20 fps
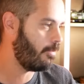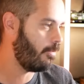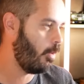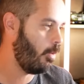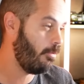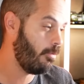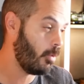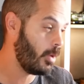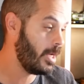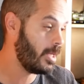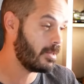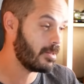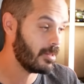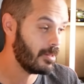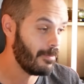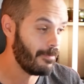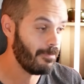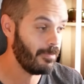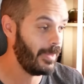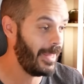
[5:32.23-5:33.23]
of over it
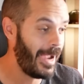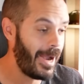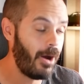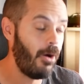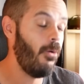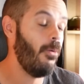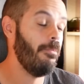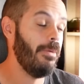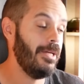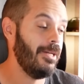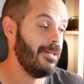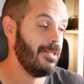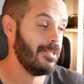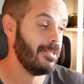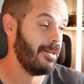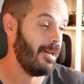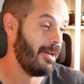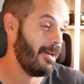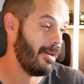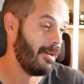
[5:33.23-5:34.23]
now
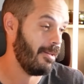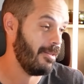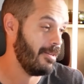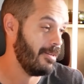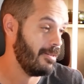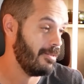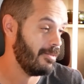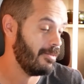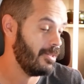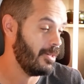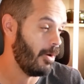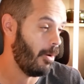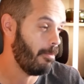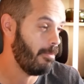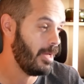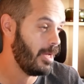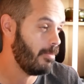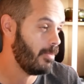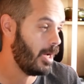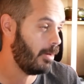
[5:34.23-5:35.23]
because
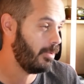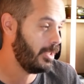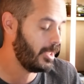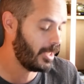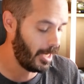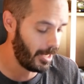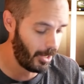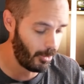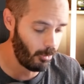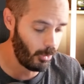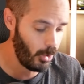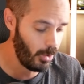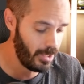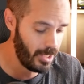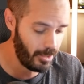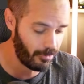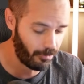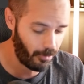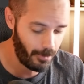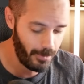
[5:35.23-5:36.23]
BMW kind of
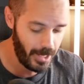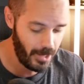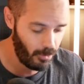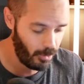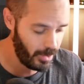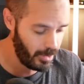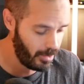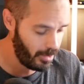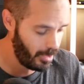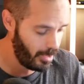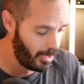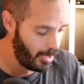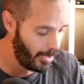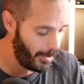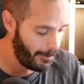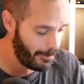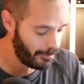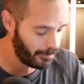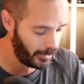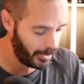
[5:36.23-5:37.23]
ruined it for me with
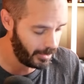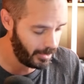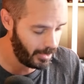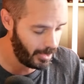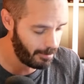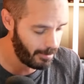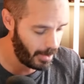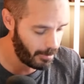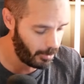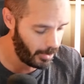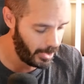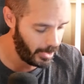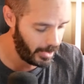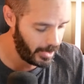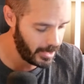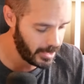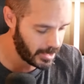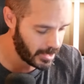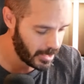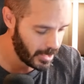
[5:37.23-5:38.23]
the bumper
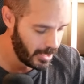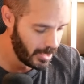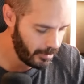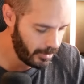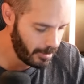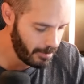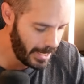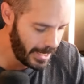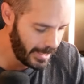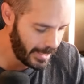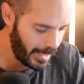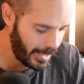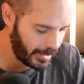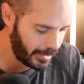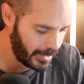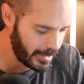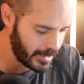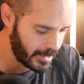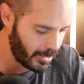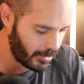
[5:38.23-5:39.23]
headlights. The main
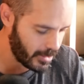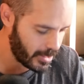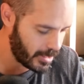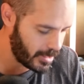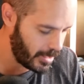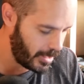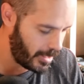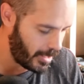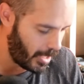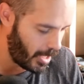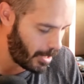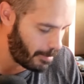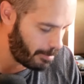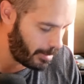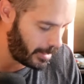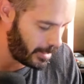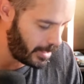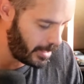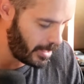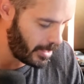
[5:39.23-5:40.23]
headlights now sit up
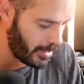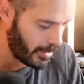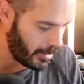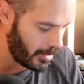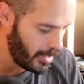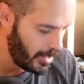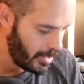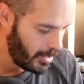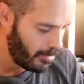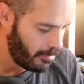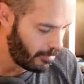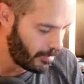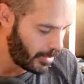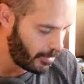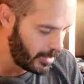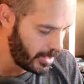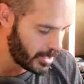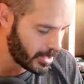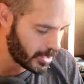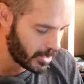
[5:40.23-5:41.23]
here.
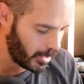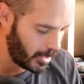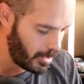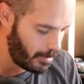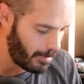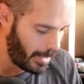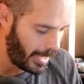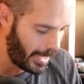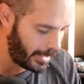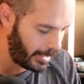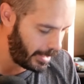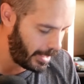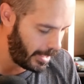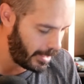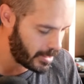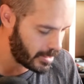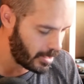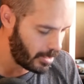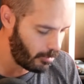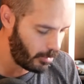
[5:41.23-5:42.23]
Very slim
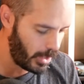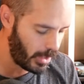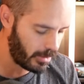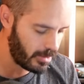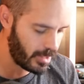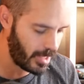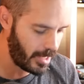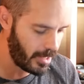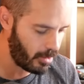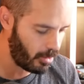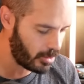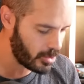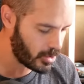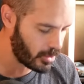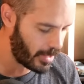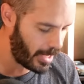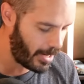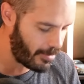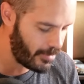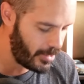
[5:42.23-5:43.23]
headlights. And we then
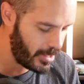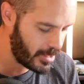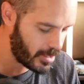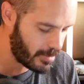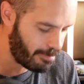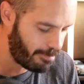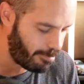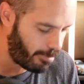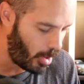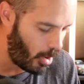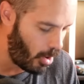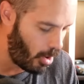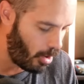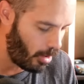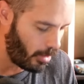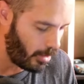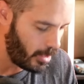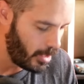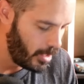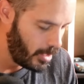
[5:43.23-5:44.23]
also have this
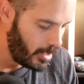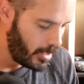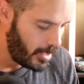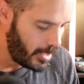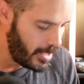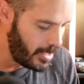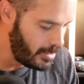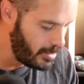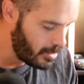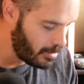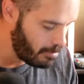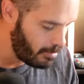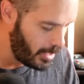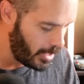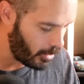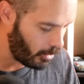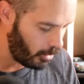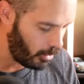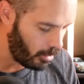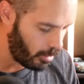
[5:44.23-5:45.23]
bar in the
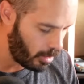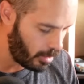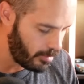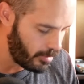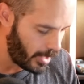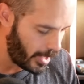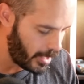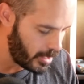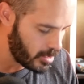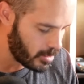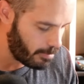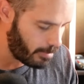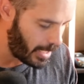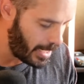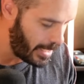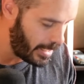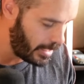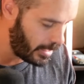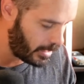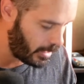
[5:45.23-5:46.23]
middle that is
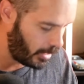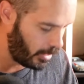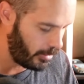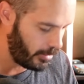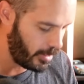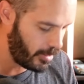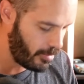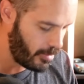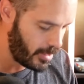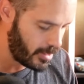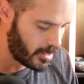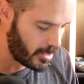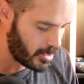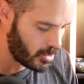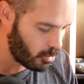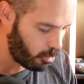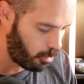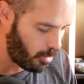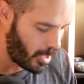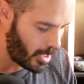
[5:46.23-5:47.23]
body colored. And this
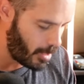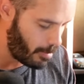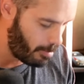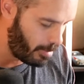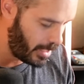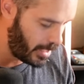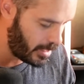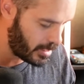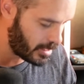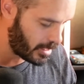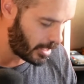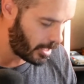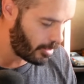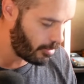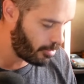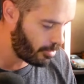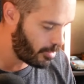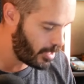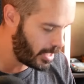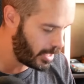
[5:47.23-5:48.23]
is one piece that I
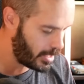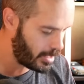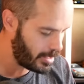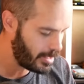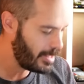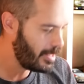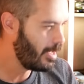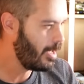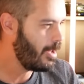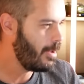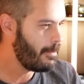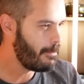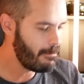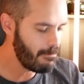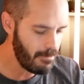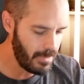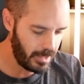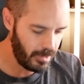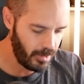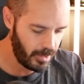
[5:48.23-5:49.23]
think...
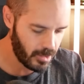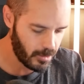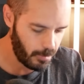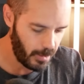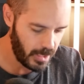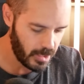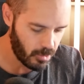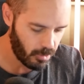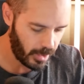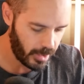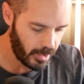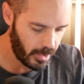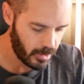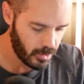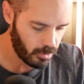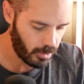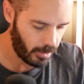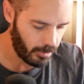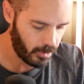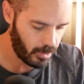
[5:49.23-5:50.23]
This piece right here
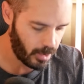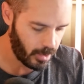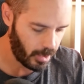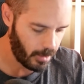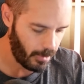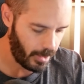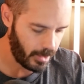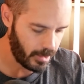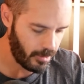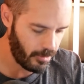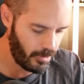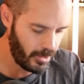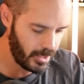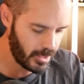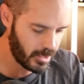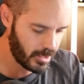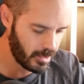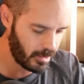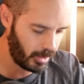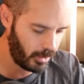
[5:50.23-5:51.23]
is what I'm talking about.
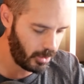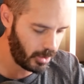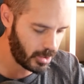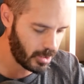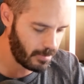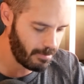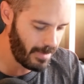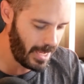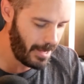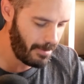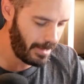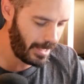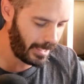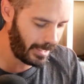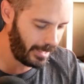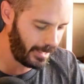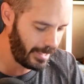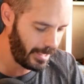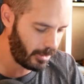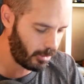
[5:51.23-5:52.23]
This looks maybe a
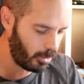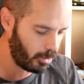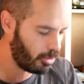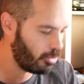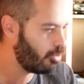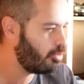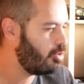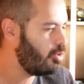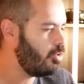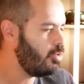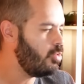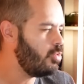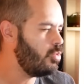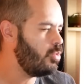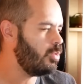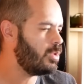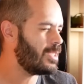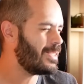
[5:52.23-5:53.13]
little too